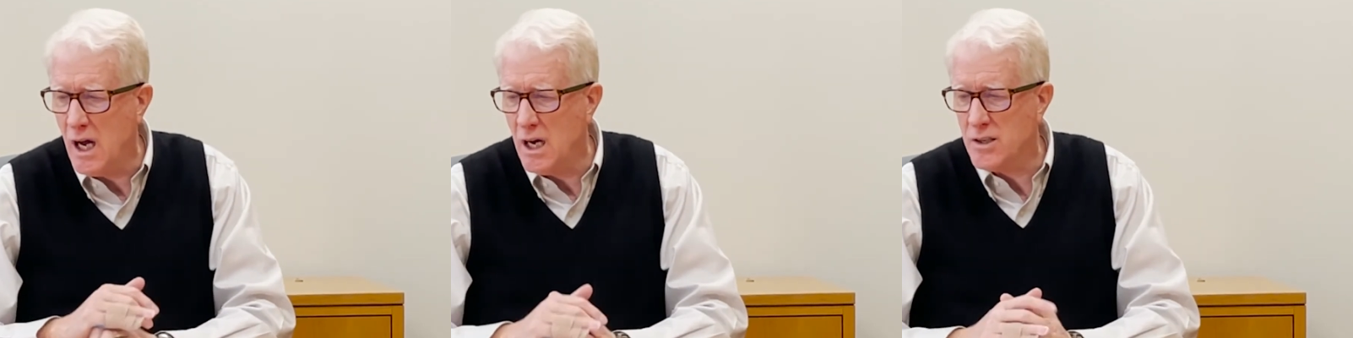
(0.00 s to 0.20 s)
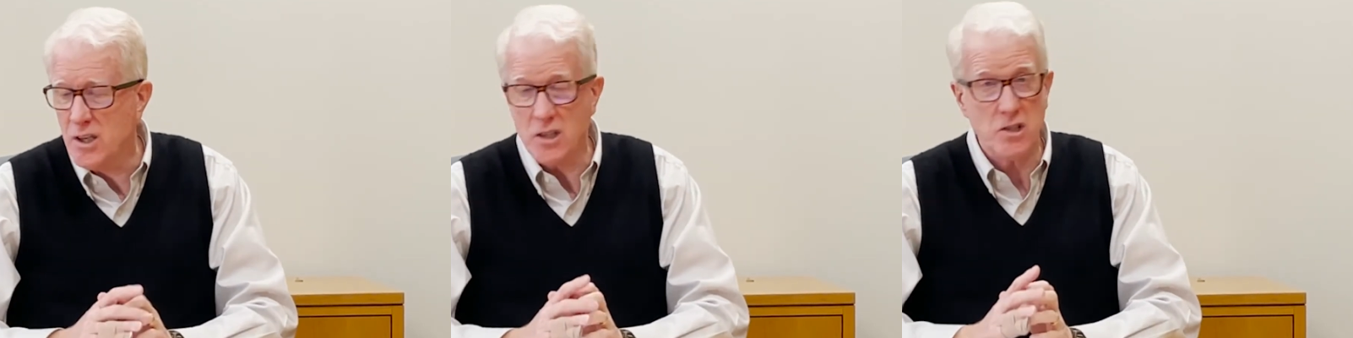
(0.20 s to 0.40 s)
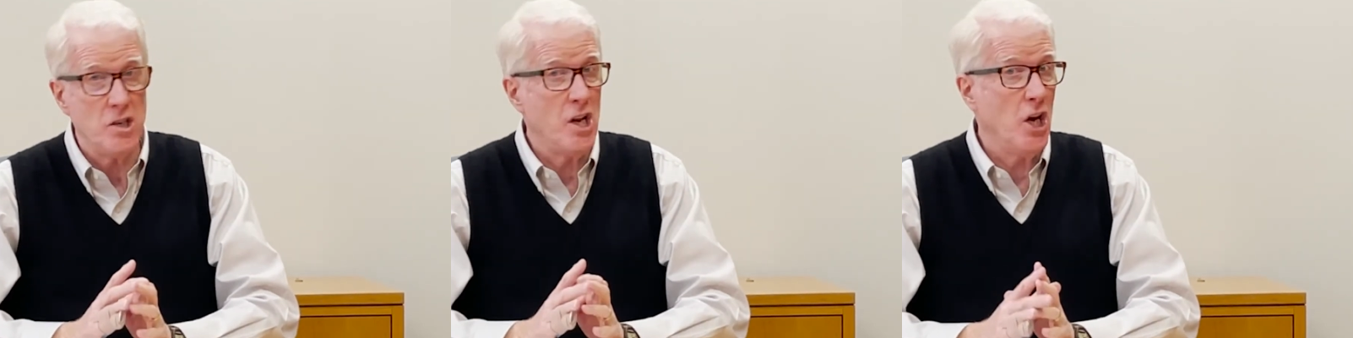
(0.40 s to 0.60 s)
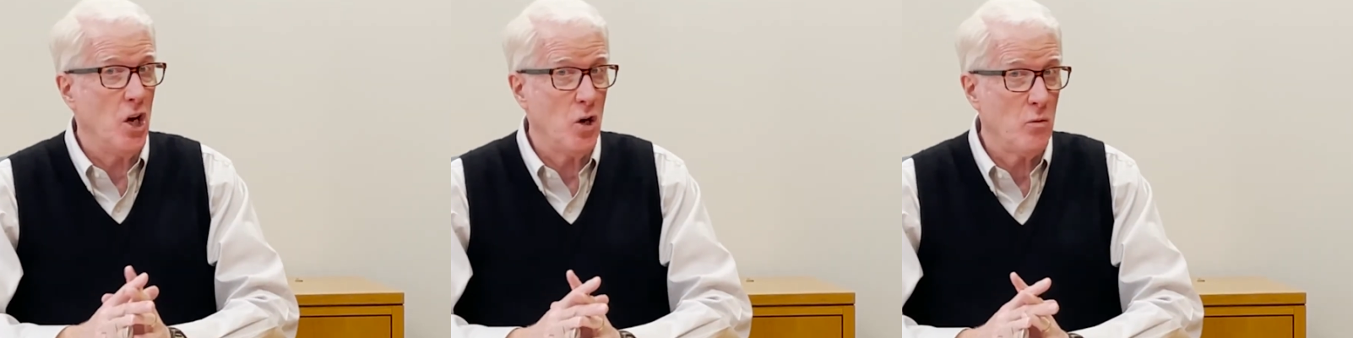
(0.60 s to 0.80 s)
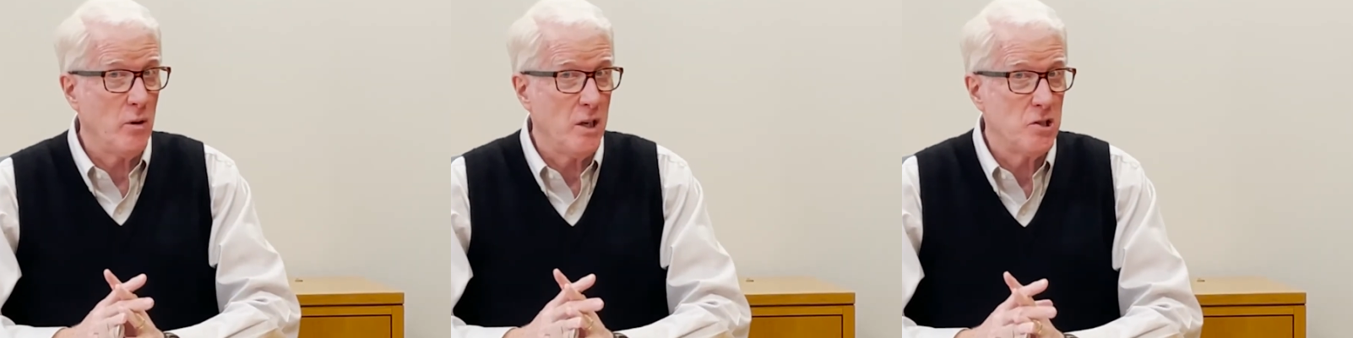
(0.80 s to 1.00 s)
doesn't
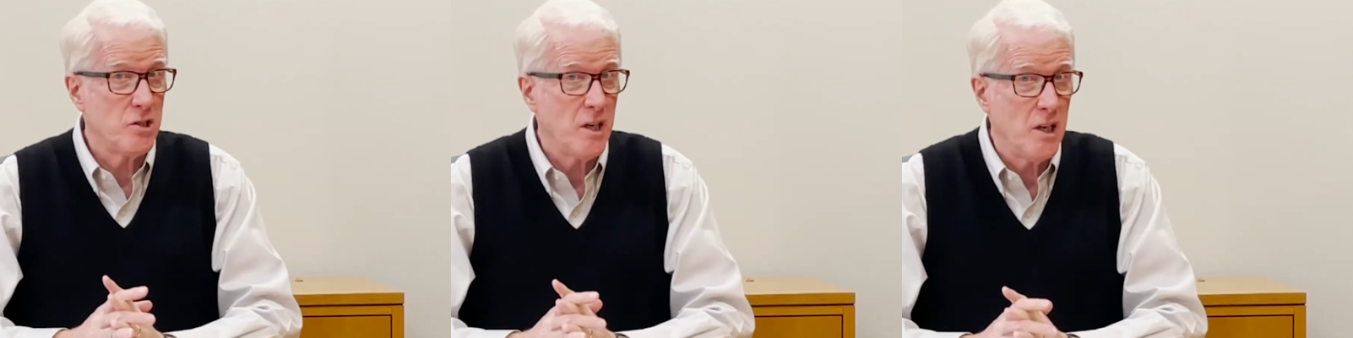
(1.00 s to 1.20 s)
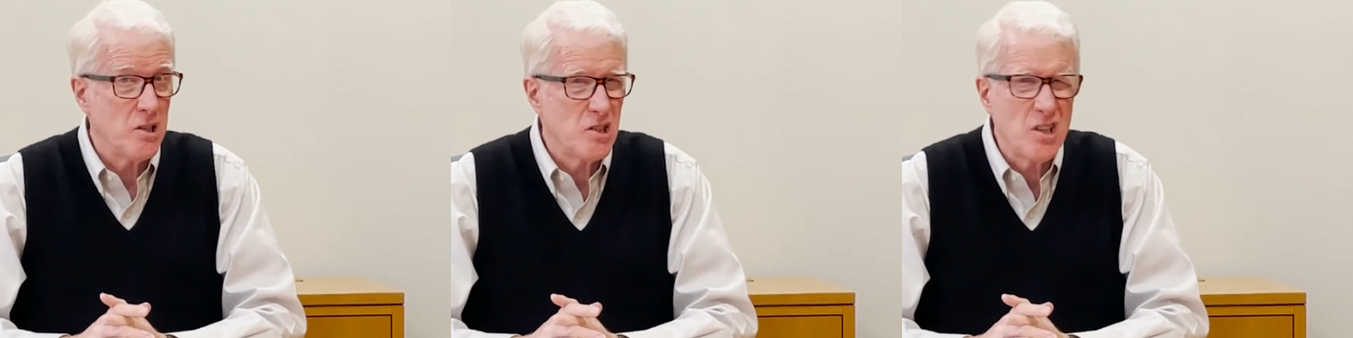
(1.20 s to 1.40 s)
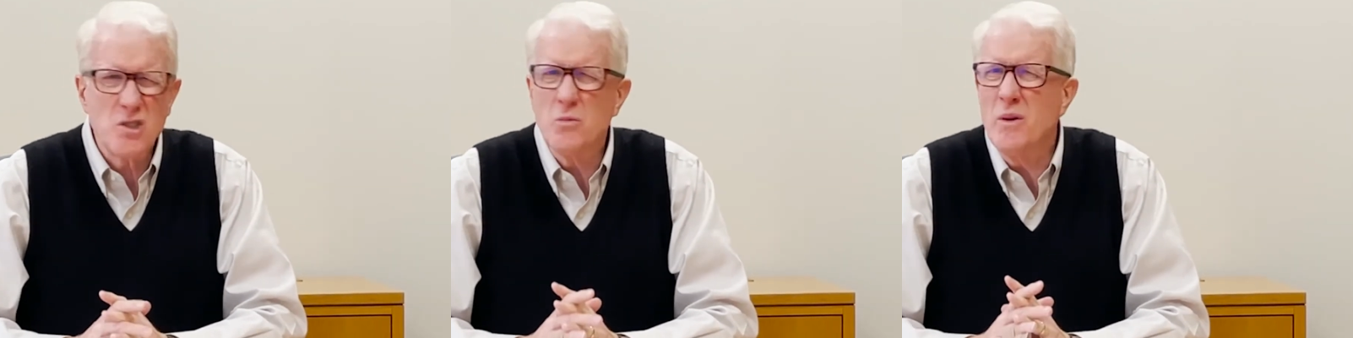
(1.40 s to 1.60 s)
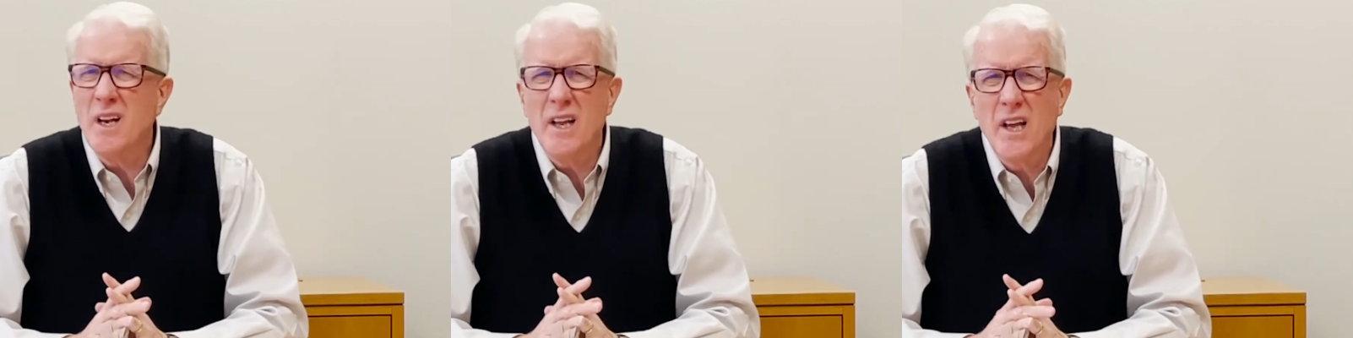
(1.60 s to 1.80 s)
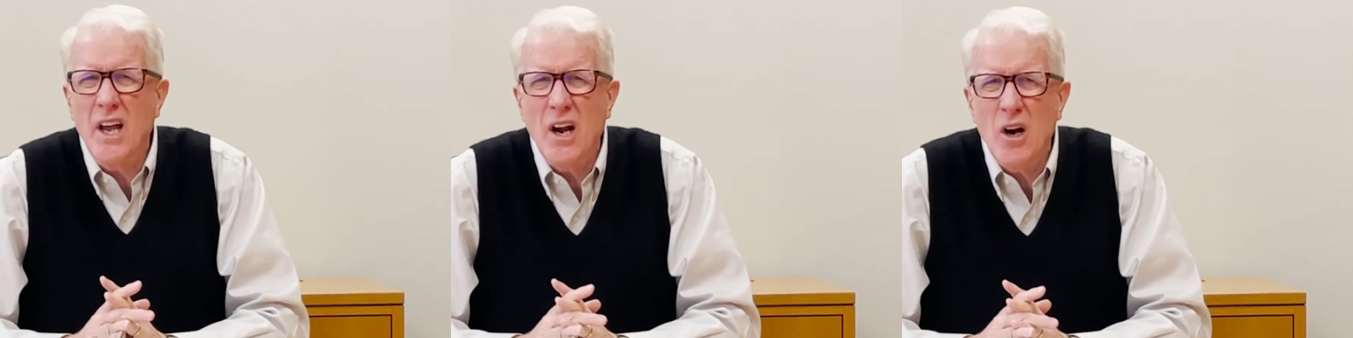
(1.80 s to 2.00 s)
hear what he says, doesn't really
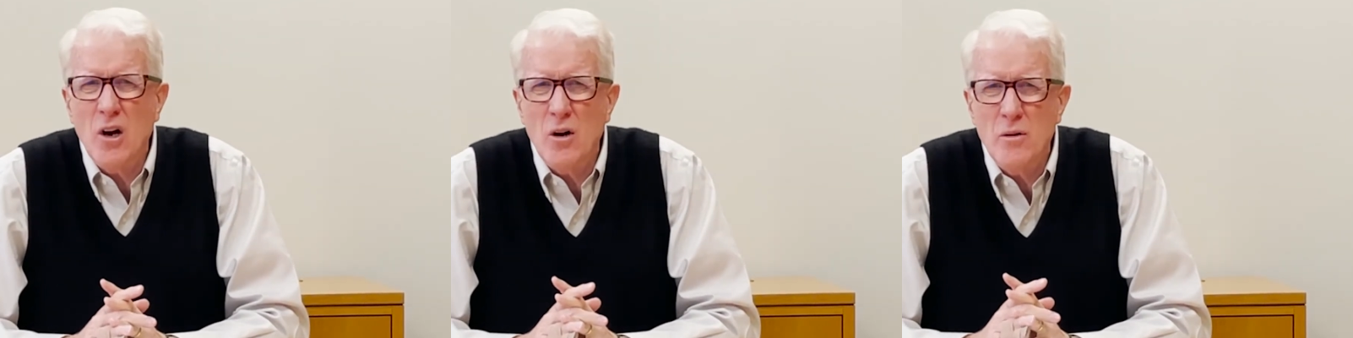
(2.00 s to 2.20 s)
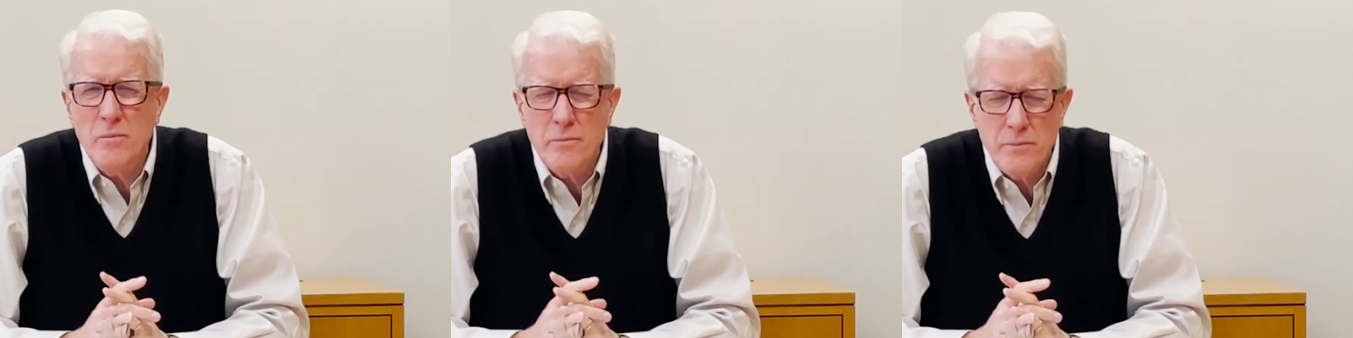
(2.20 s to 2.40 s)
care.